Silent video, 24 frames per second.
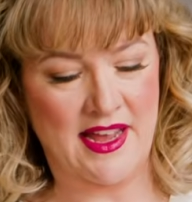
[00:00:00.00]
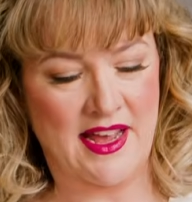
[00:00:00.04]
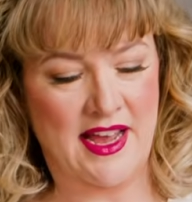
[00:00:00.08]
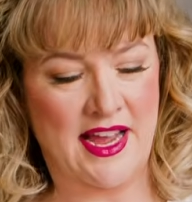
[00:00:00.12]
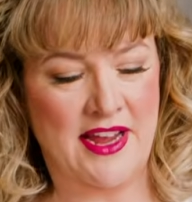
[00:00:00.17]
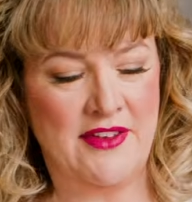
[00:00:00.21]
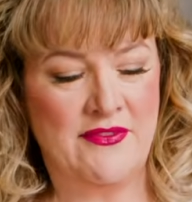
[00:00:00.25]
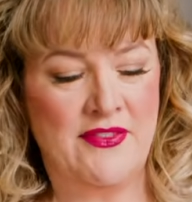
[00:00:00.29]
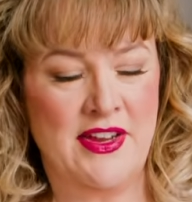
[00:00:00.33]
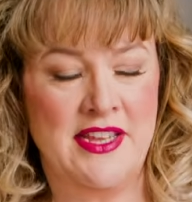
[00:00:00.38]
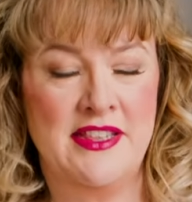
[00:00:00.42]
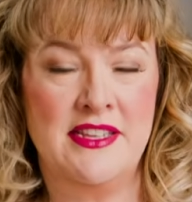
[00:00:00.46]

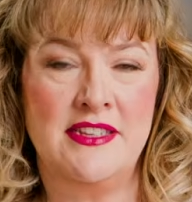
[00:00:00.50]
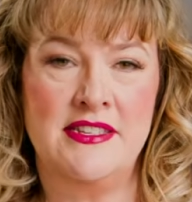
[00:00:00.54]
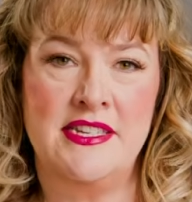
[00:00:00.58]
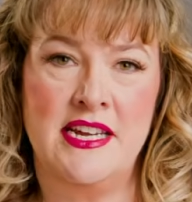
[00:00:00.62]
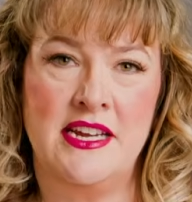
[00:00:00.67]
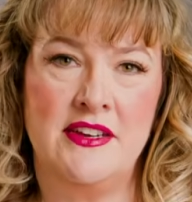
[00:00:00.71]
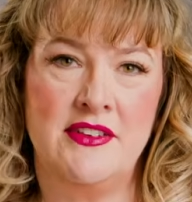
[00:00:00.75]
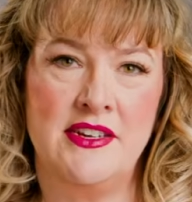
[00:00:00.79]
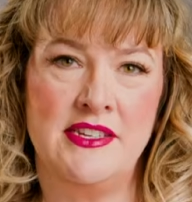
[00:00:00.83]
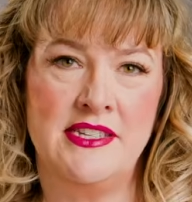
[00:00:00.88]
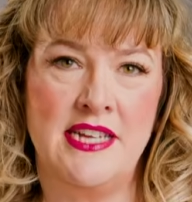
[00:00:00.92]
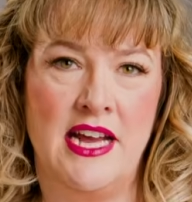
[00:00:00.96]
I find the
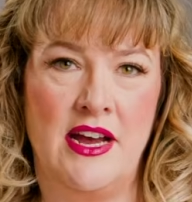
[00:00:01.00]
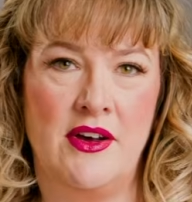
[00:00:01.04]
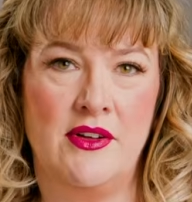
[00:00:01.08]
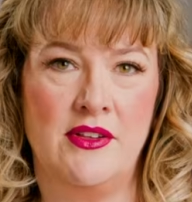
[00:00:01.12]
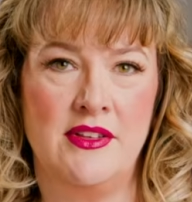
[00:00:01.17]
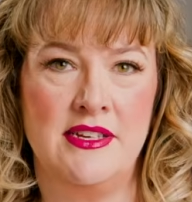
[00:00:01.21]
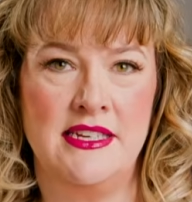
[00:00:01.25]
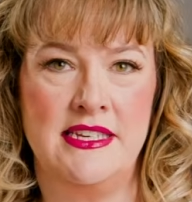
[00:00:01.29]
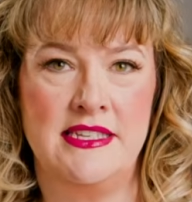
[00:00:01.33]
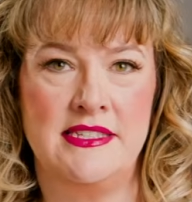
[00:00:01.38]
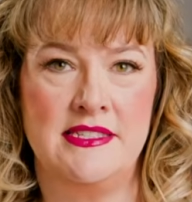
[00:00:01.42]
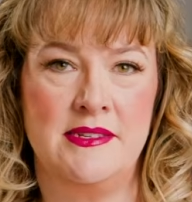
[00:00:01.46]
terry towel
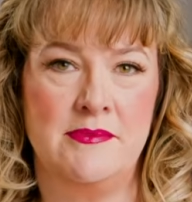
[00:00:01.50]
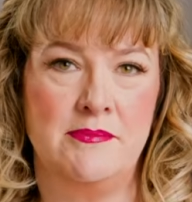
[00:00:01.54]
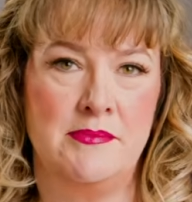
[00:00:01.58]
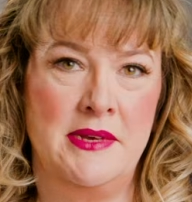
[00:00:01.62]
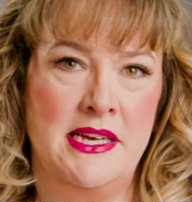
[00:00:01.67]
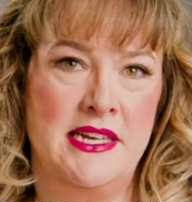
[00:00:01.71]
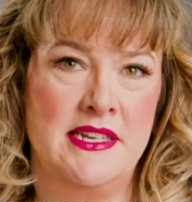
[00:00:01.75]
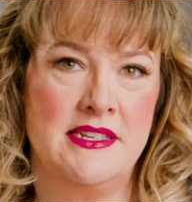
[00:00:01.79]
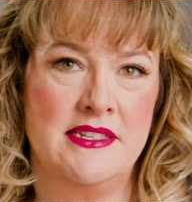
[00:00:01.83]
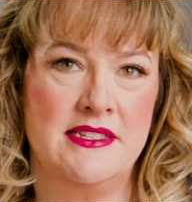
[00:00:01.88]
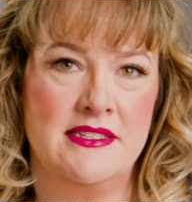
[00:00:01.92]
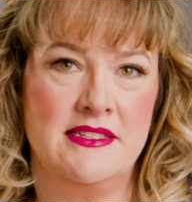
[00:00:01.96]
is a
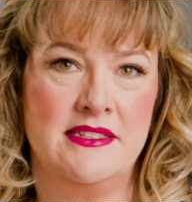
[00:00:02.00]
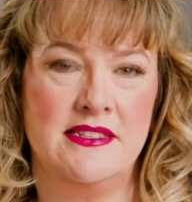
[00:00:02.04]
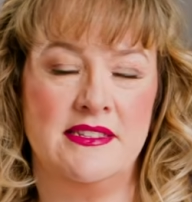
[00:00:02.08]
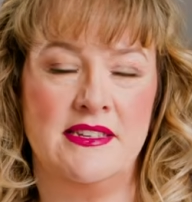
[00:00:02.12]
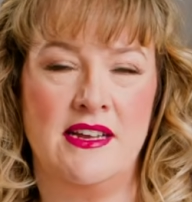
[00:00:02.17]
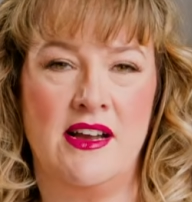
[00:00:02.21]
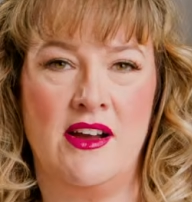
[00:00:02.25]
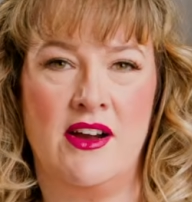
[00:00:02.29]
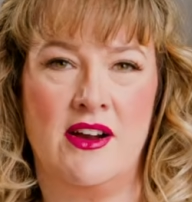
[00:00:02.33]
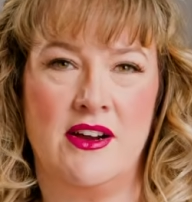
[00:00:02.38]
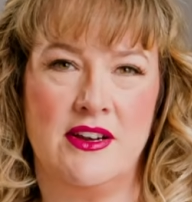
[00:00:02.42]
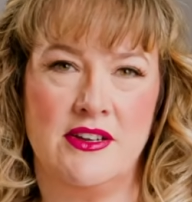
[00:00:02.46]
bit
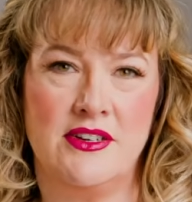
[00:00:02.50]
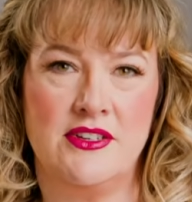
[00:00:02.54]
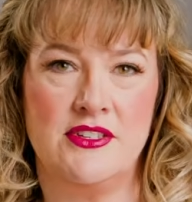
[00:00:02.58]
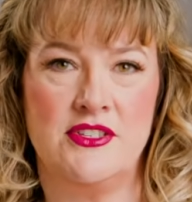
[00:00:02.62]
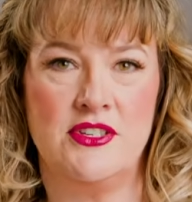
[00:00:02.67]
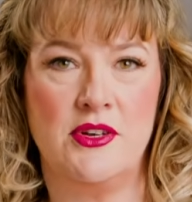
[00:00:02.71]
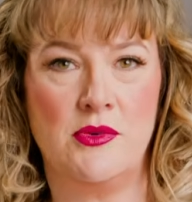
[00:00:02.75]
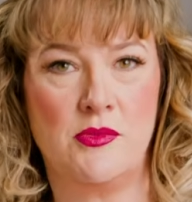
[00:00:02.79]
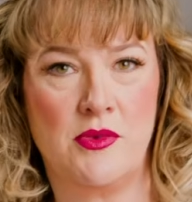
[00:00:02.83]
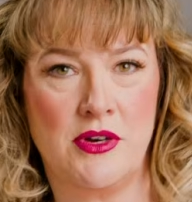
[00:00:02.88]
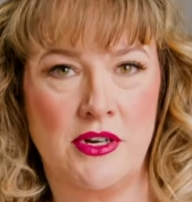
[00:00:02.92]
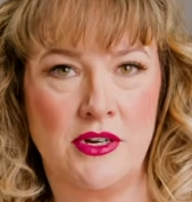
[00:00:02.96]
harder
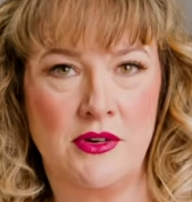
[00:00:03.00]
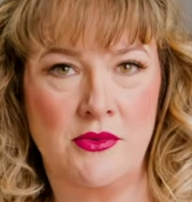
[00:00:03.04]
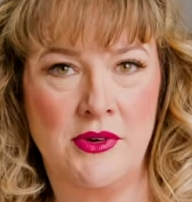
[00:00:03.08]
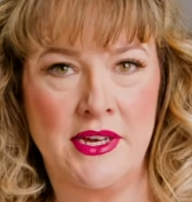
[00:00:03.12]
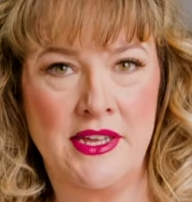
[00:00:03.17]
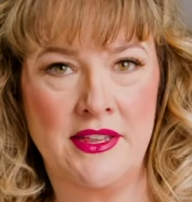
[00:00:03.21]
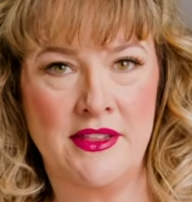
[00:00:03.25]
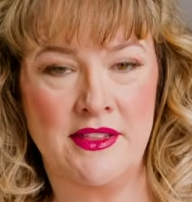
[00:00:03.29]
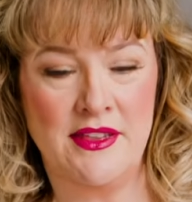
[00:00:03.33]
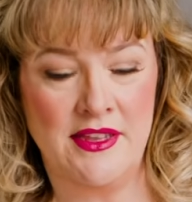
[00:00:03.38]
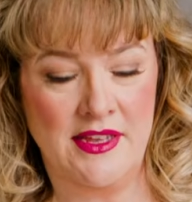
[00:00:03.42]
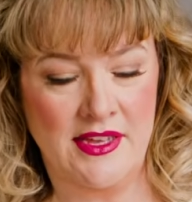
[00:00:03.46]
to work
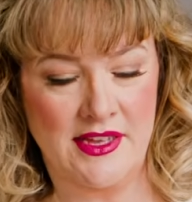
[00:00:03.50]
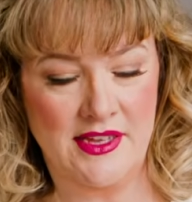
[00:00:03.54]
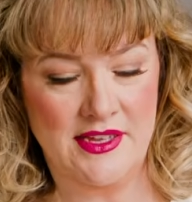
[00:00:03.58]
with.